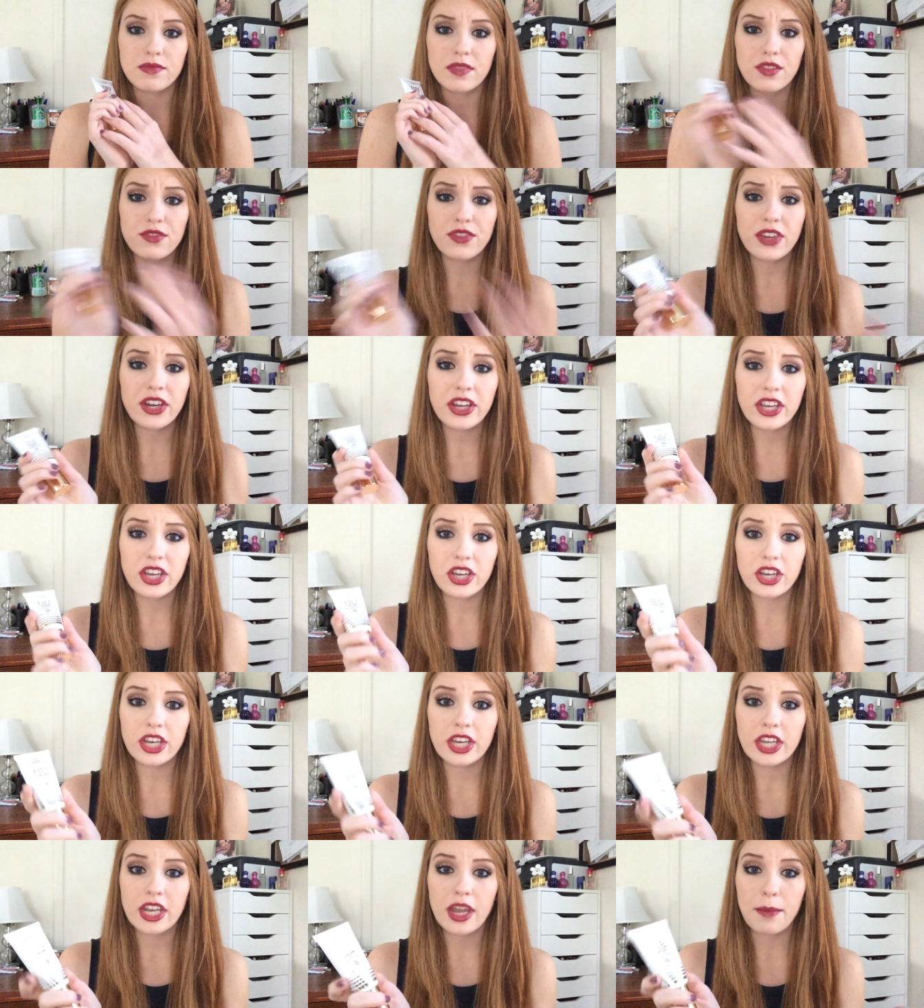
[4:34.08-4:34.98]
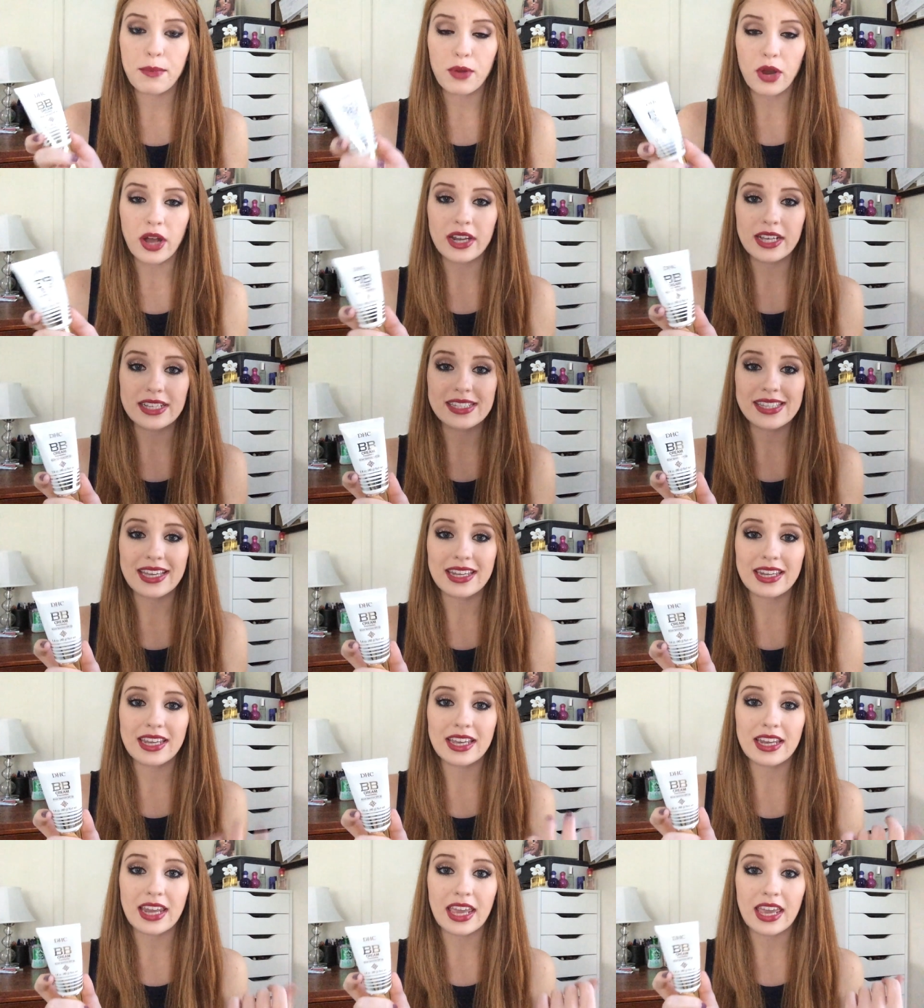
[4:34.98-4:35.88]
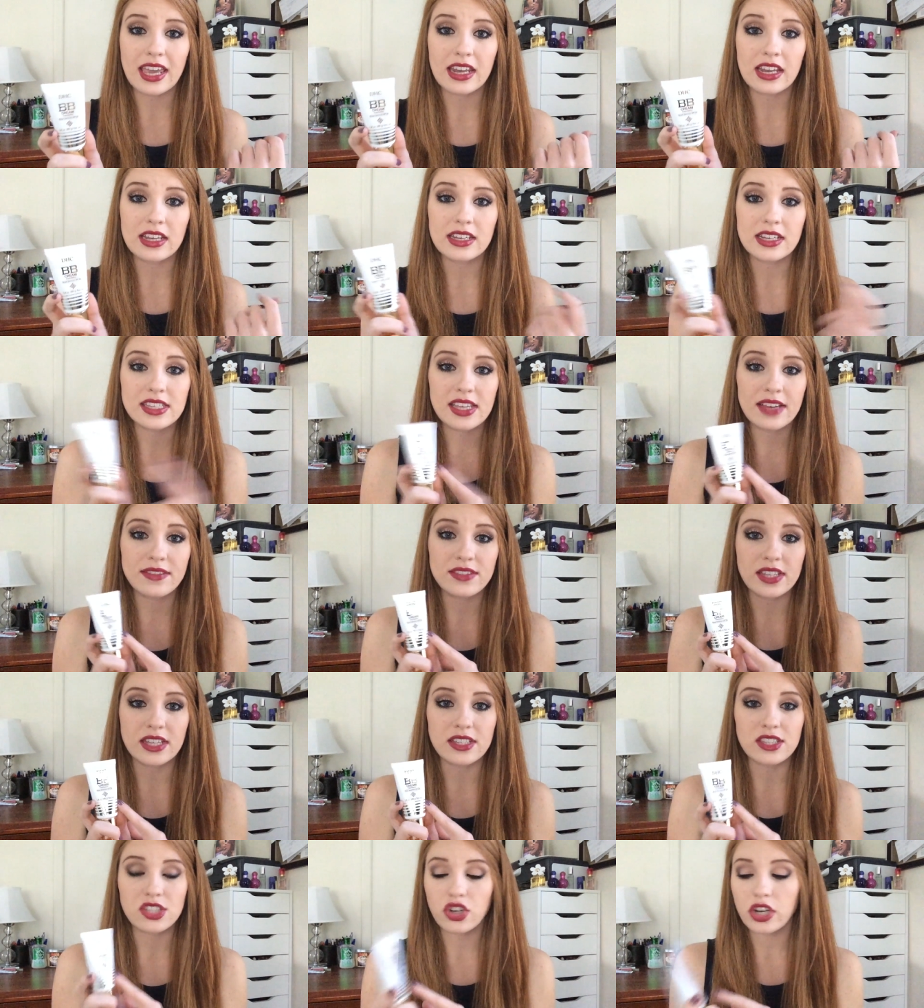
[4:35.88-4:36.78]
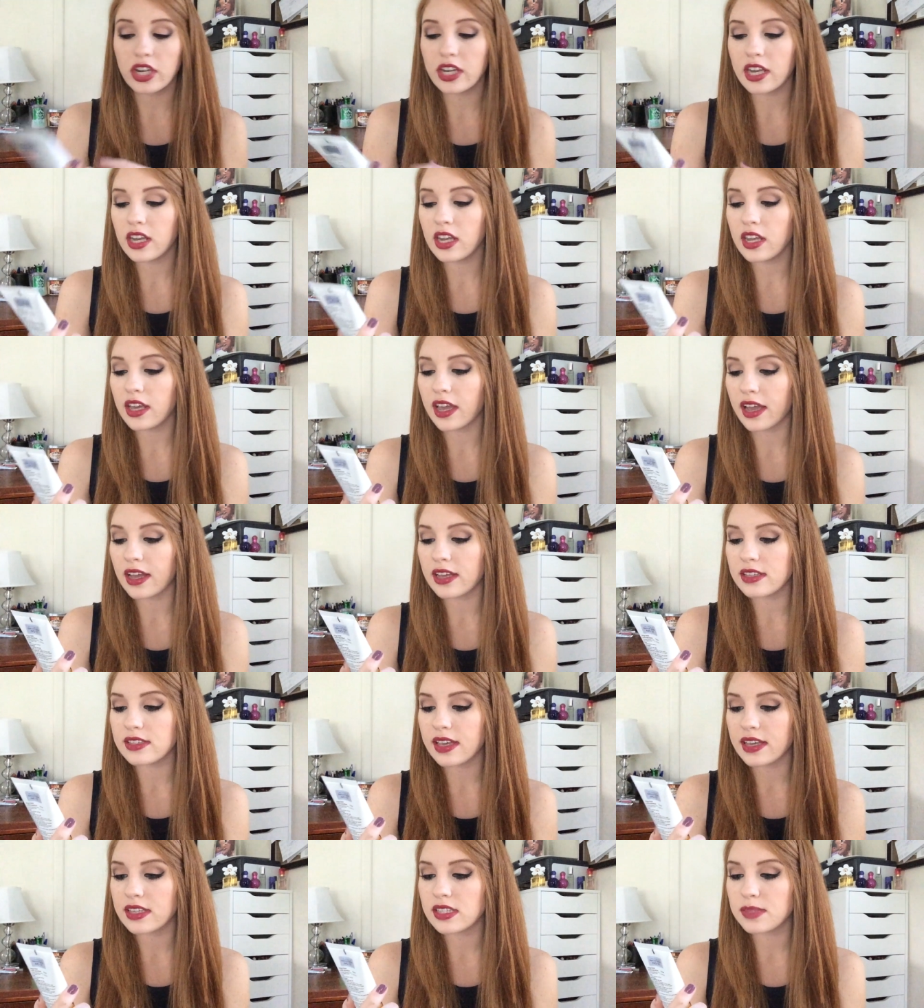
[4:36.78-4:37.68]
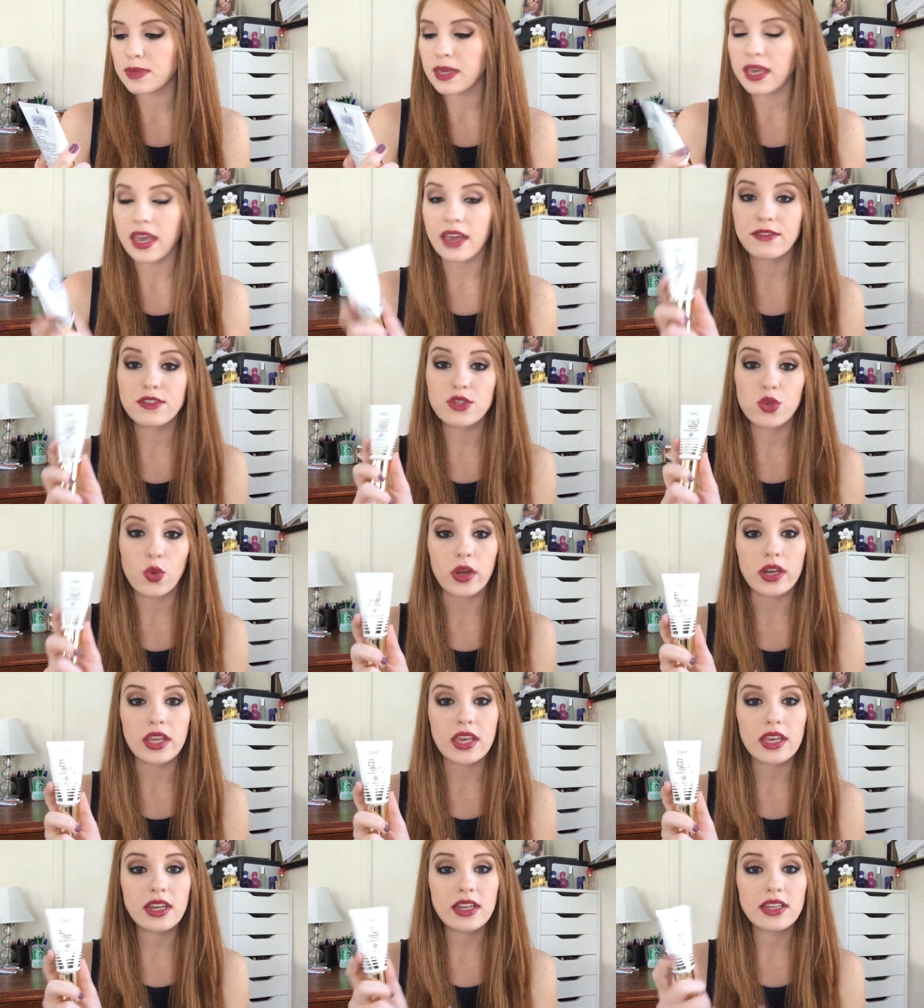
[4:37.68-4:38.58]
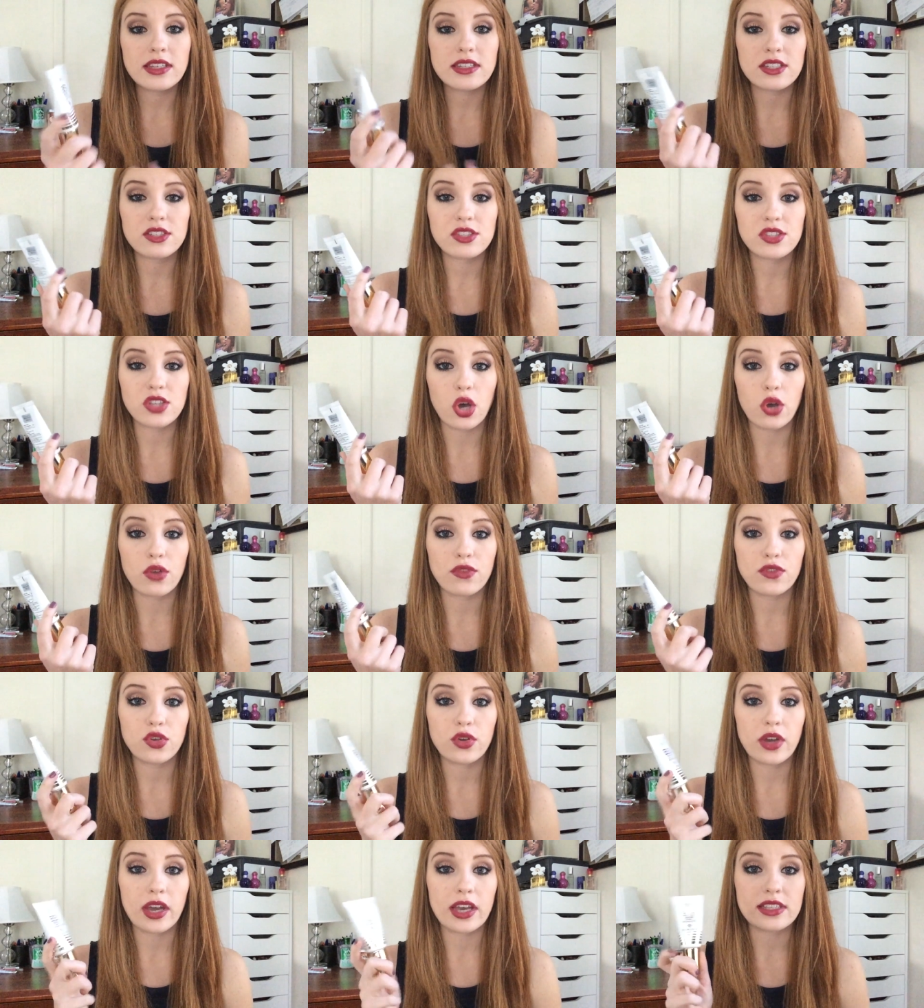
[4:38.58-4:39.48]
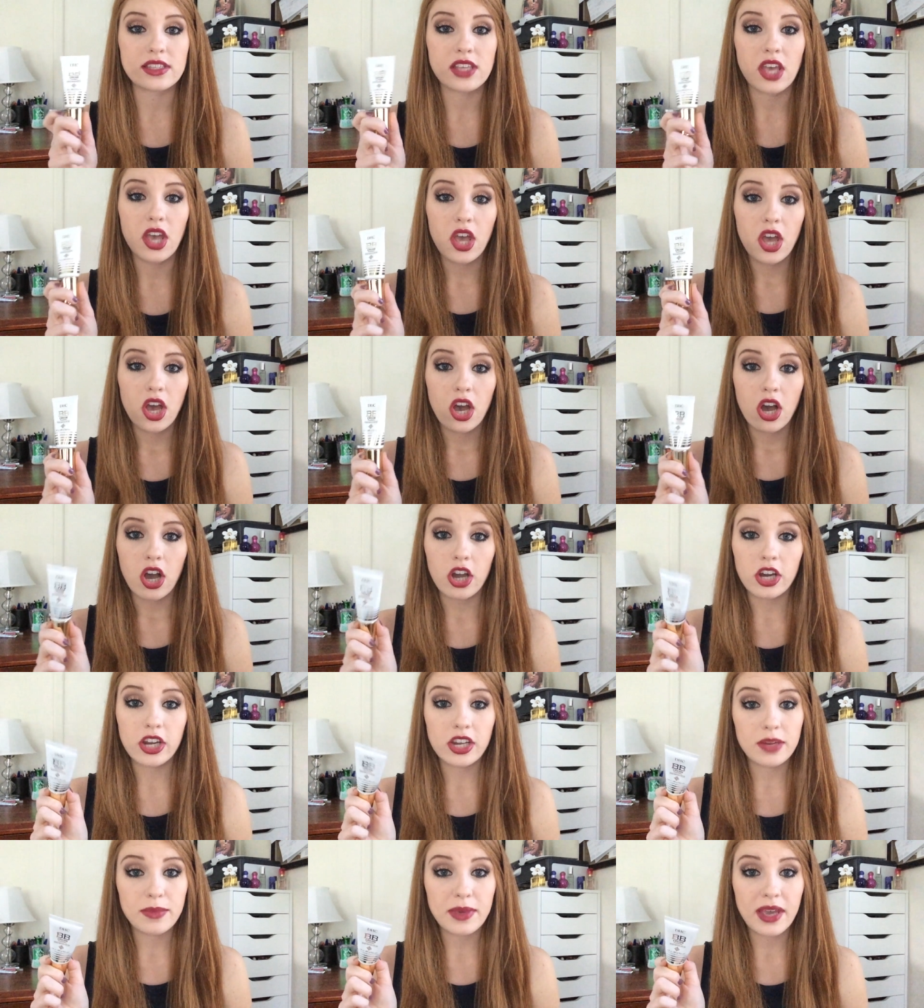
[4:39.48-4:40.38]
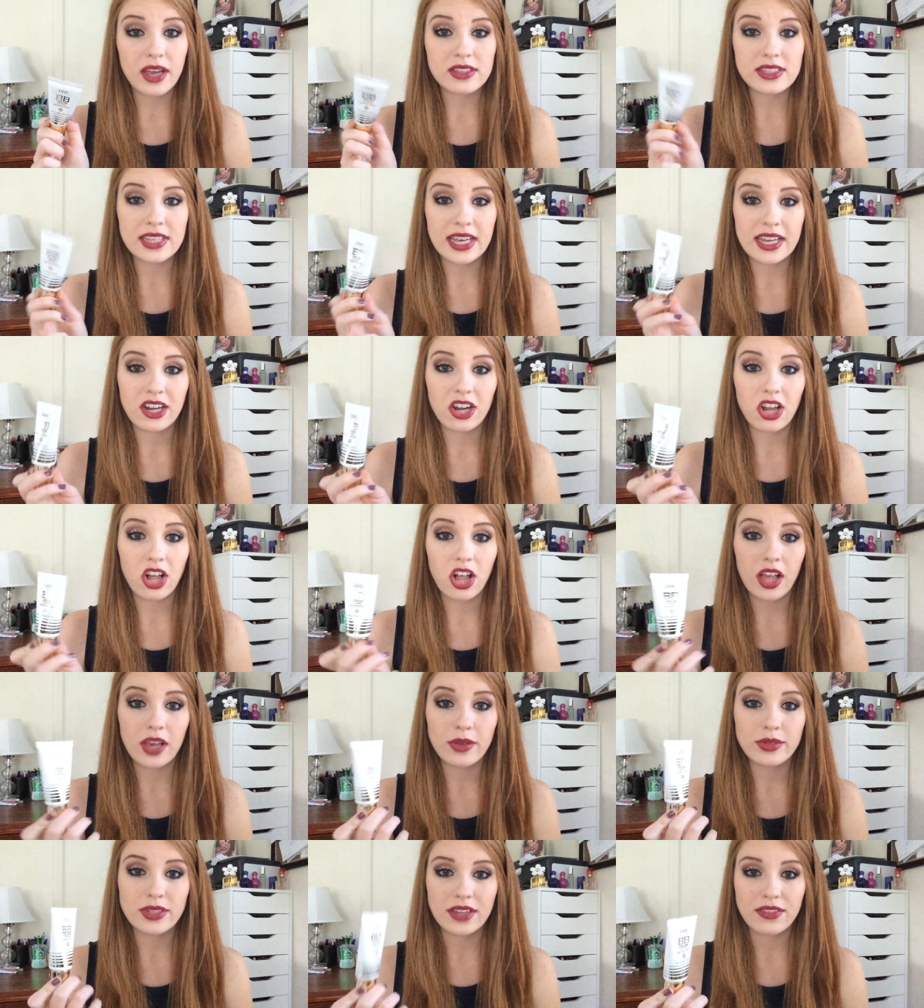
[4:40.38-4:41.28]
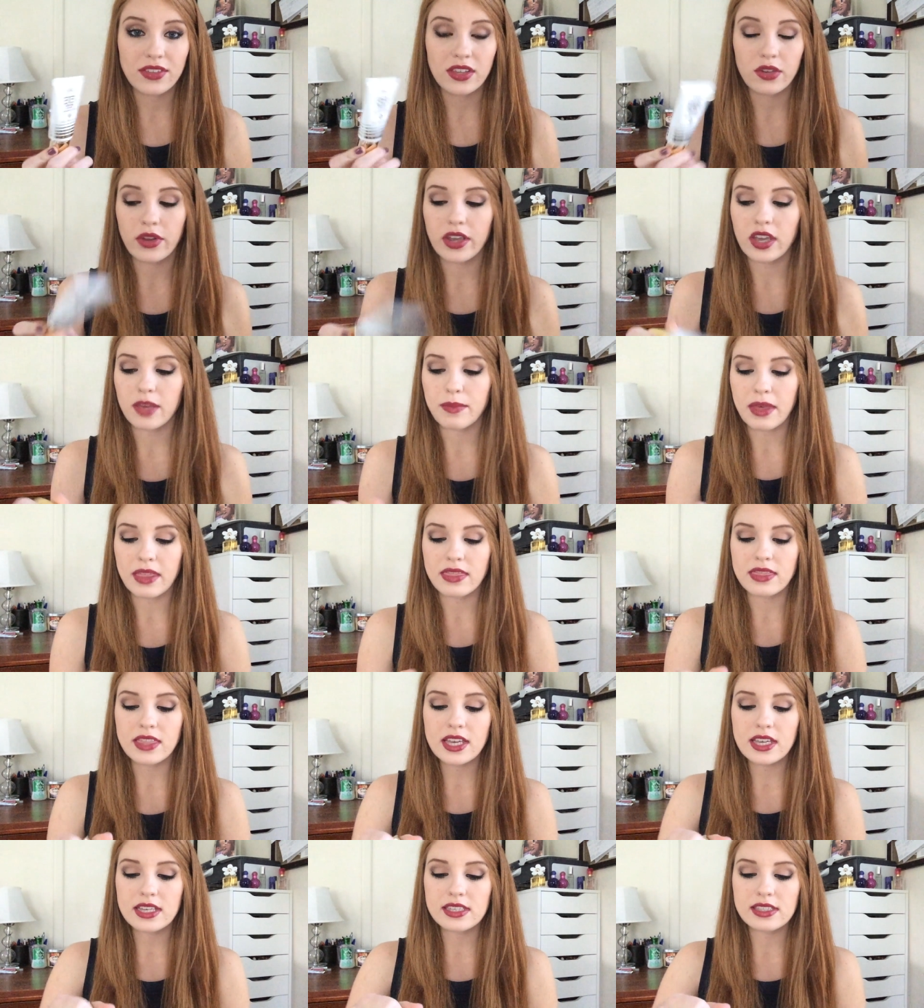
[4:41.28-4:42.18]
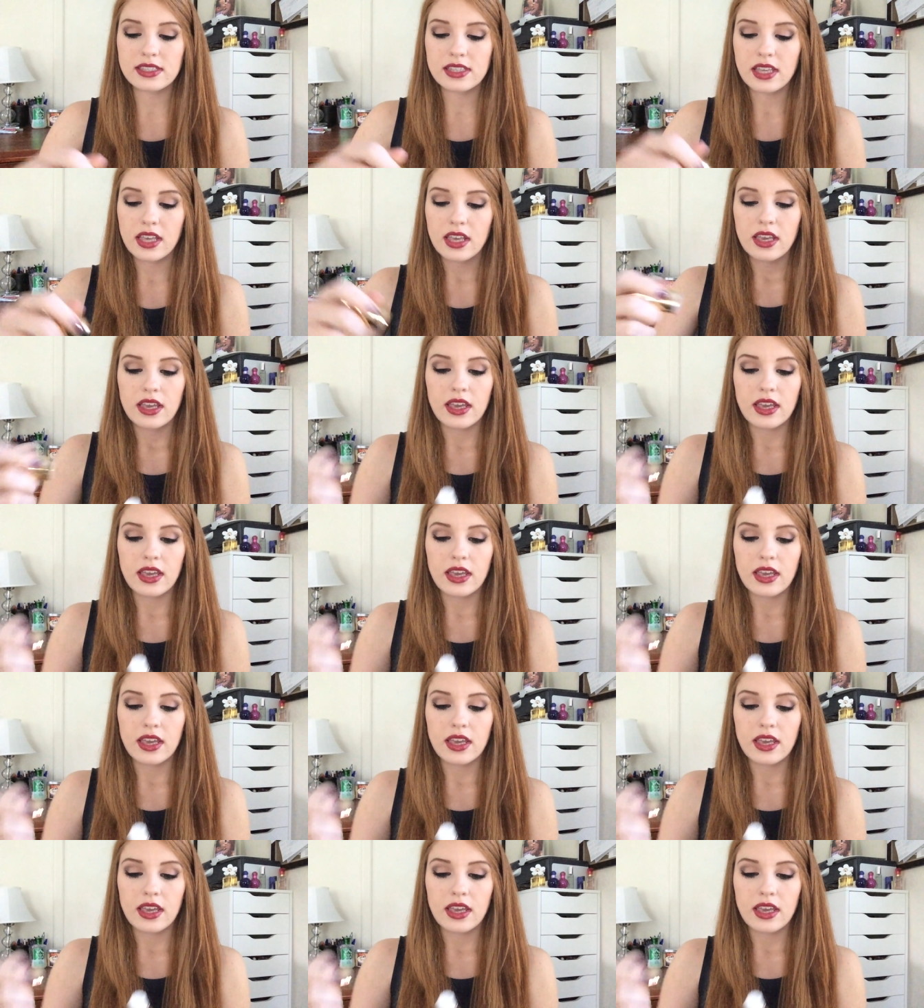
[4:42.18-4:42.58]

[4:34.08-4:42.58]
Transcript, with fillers: very good products in it, and it does have sunscreen in it. It has S P F twenty in it, so if you guys are going to be outside at all, I would definitely recommend this.